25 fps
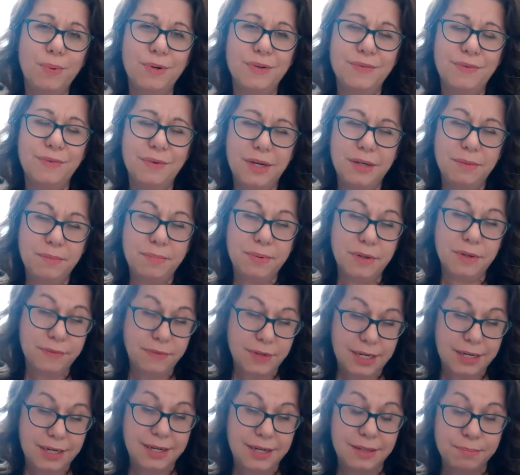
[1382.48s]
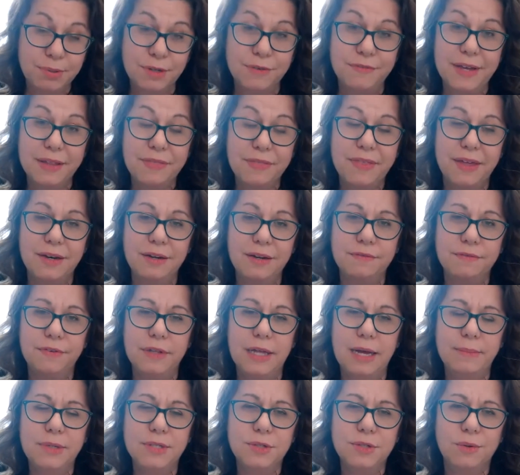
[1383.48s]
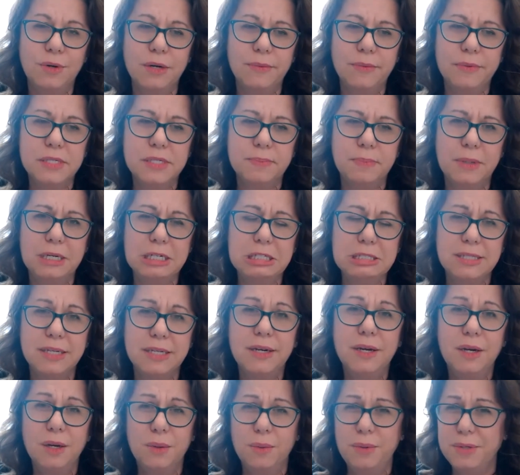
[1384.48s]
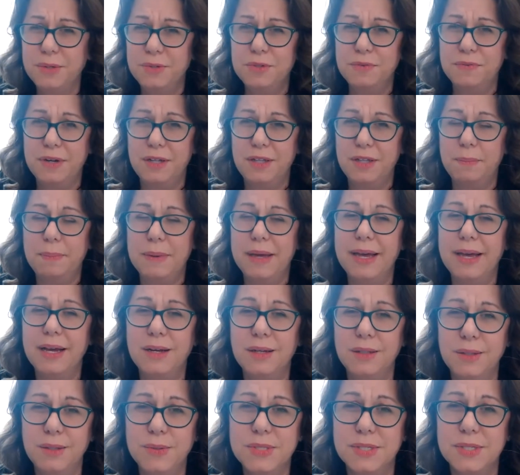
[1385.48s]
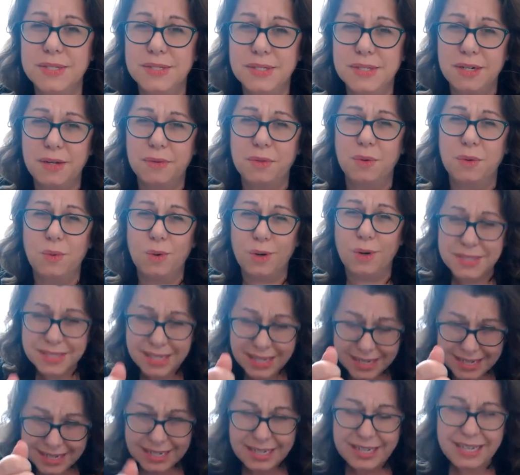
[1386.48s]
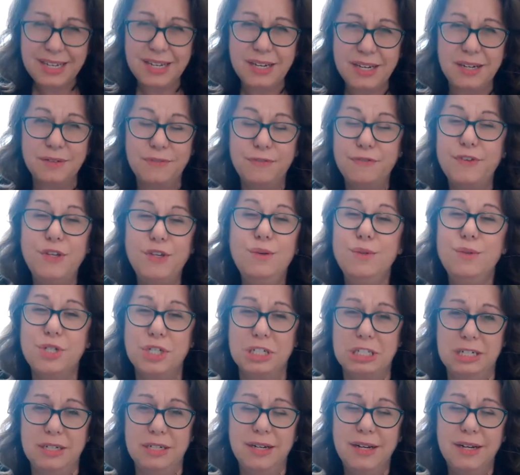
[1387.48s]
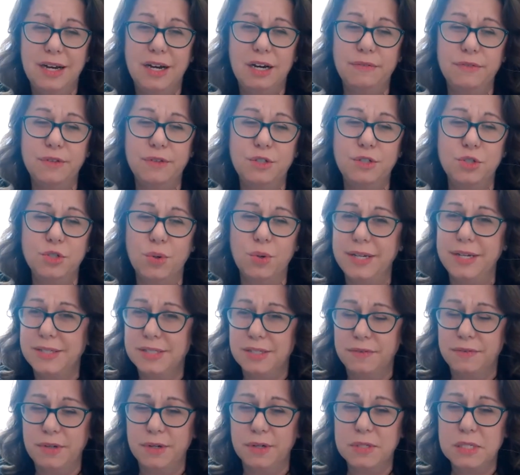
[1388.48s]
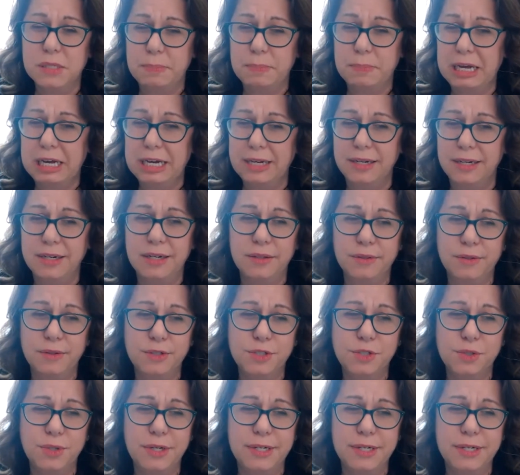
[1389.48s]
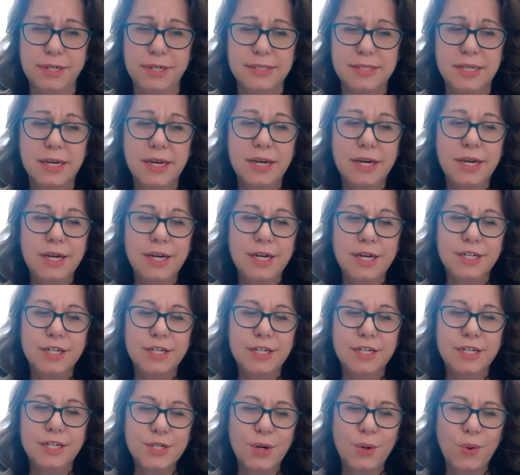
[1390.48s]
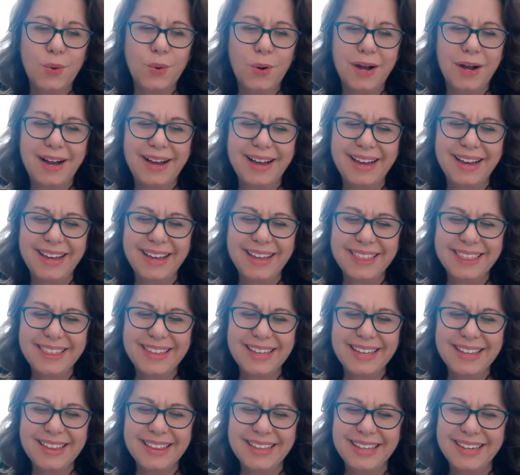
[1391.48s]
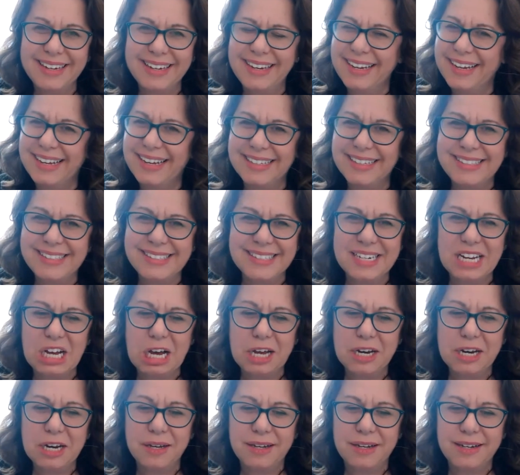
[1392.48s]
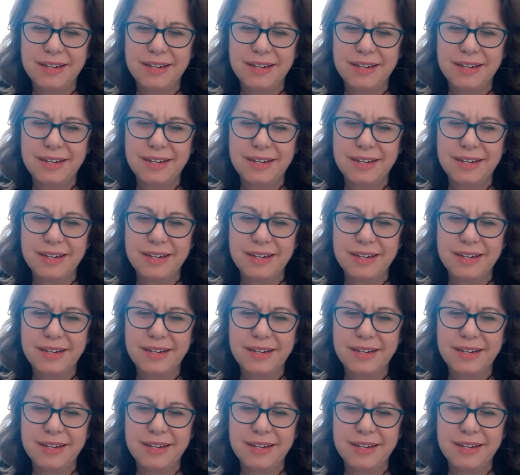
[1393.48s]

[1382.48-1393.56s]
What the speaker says: prevent that inflammatory response? Well, you develop ankylosis. In other words, a fusion of the joints of your spine and other joints. So I think that it's not